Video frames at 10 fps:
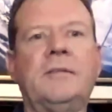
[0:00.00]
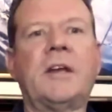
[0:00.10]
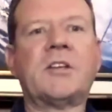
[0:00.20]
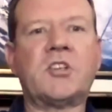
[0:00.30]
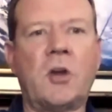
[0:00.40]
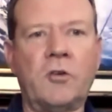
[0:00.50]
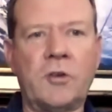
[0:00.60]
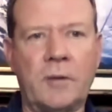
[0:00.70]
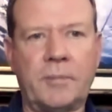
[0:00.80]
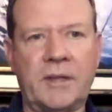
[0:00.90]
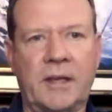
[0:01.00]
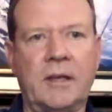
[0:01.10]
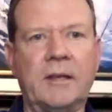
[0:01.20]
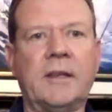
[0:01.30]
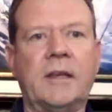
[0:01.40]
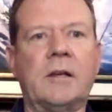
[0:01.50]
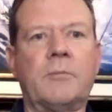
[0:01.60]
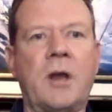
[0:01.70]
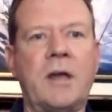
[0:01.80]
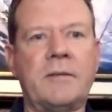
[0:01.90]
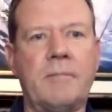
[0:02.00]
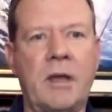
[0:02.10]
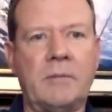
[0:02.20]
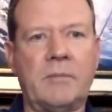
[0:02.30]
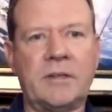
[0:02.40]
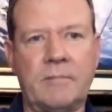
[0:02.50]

that showed up in the Gillibrand amendment.